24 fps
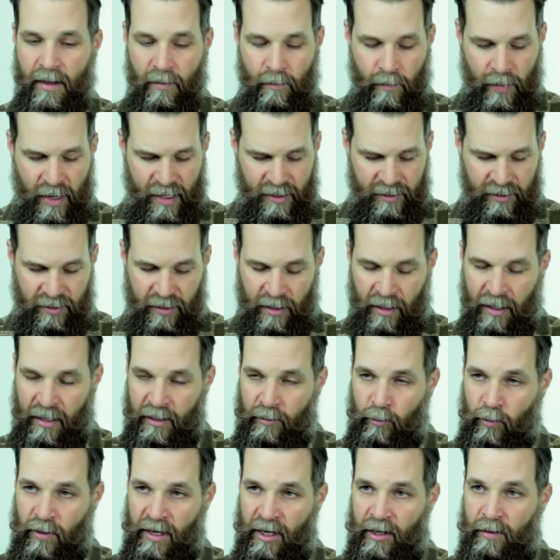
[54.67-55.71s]
based
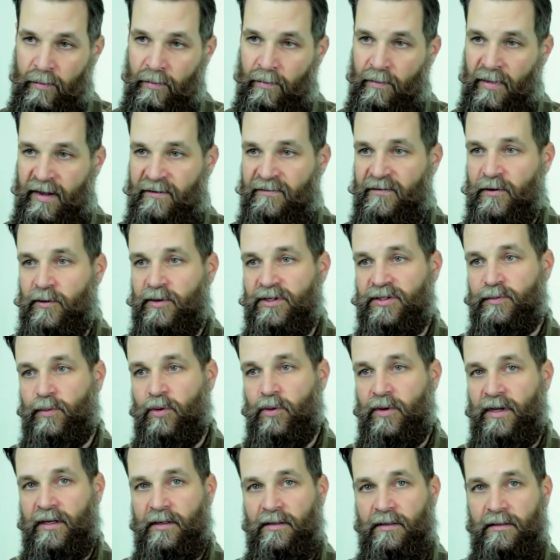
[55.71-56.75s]
on where my focus
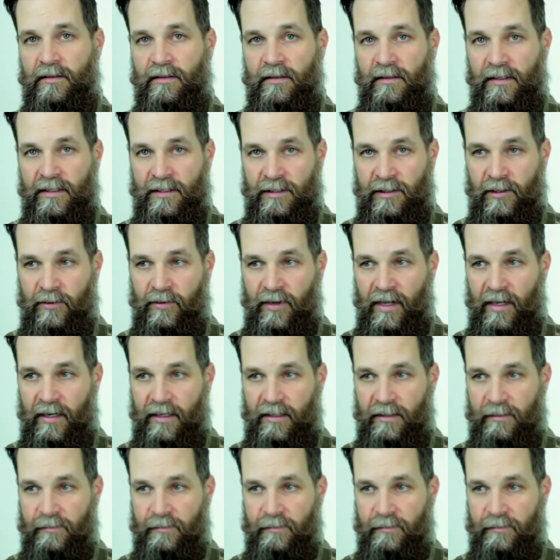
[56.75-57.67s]
point is located.